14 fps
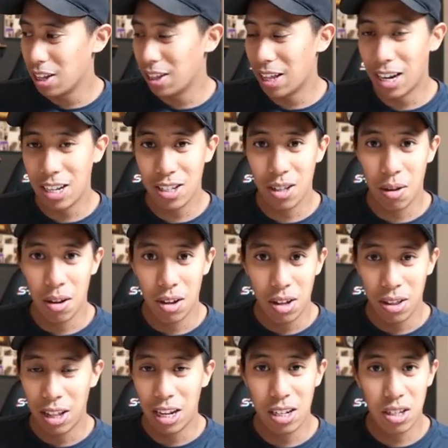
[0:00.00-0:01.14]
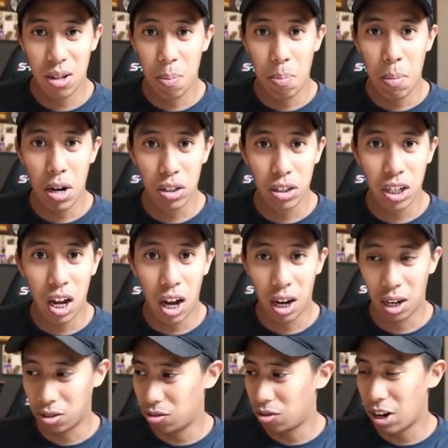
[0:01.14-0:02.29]
That is the that is the muggle tongue,
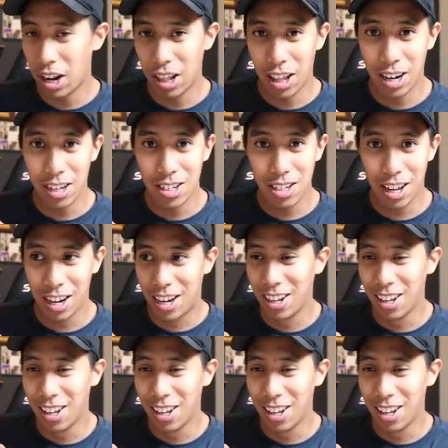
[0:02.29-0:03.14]
right? That is like